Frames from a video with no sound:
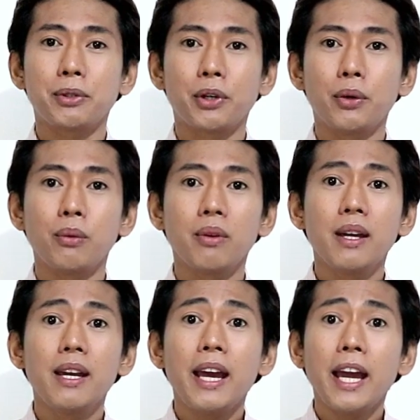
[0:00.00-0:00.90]
you grow,
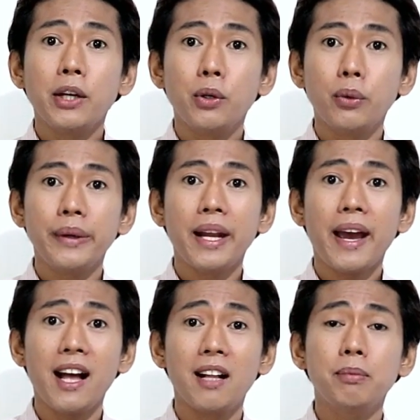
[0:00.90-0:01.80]
and who will
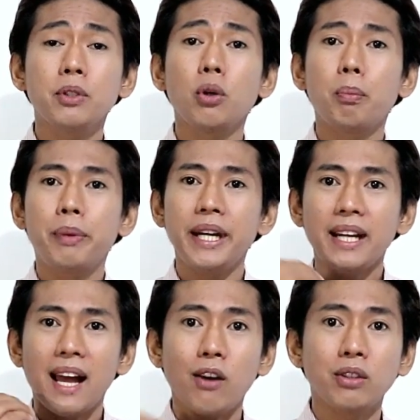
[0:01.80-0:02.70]
help to
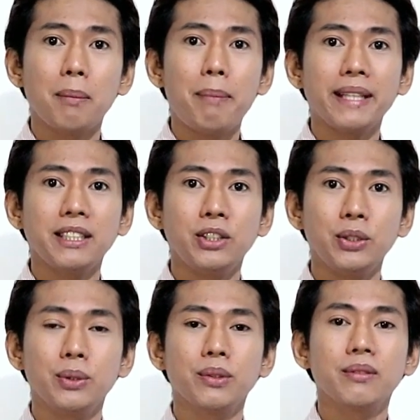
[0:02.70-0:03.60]
bring out the best
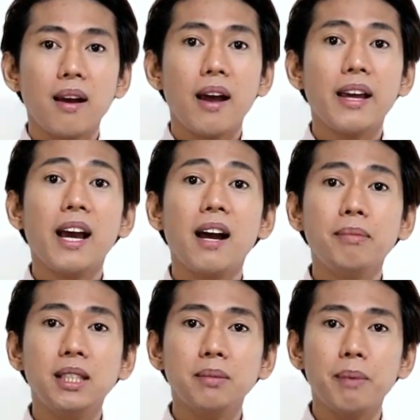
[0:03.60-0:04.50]
in you. I
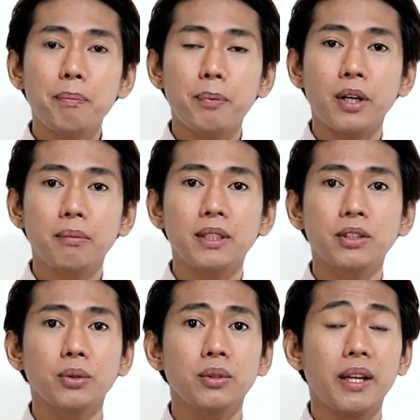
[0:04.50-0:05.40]
have this my former
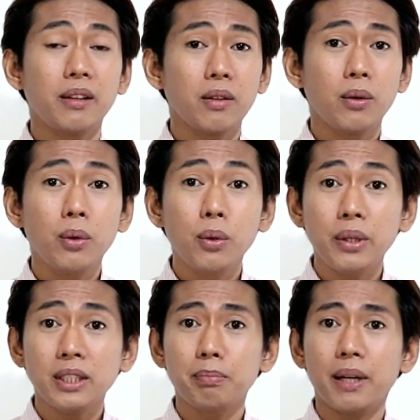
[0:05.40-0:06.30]
student
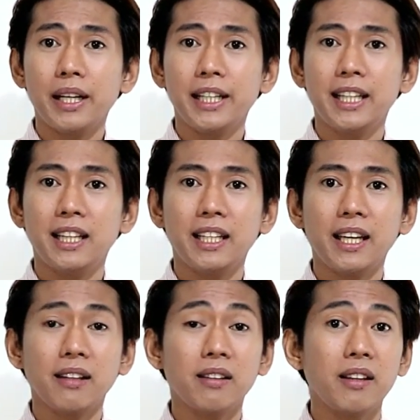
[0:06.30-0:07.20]
who is very
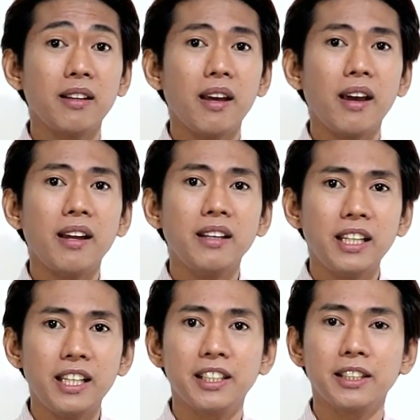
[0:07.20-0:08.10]
dedicated and
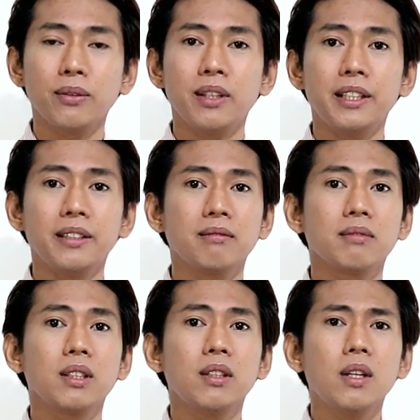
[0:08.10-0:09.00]
eager to learn.
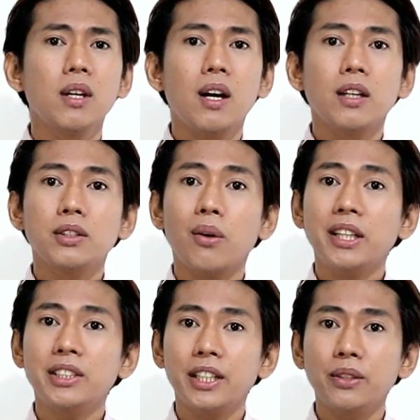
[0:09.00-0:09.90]
So
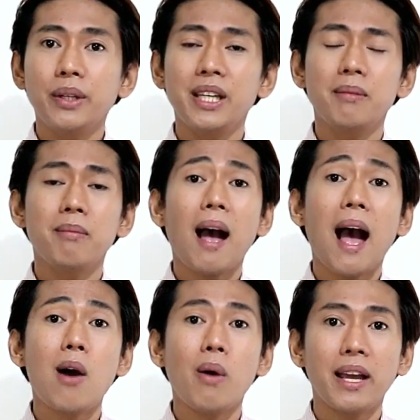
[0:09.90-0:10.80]
I shared to him
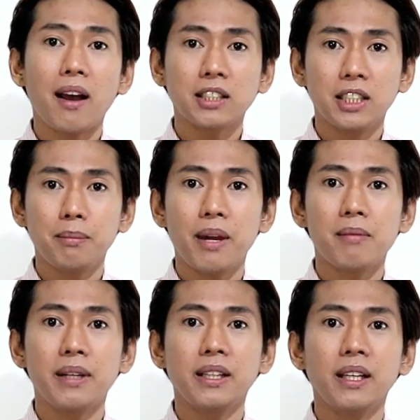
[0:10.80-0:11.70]
how I achieved
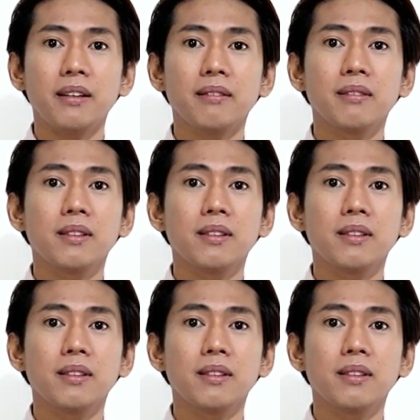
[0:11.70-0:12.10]
everything.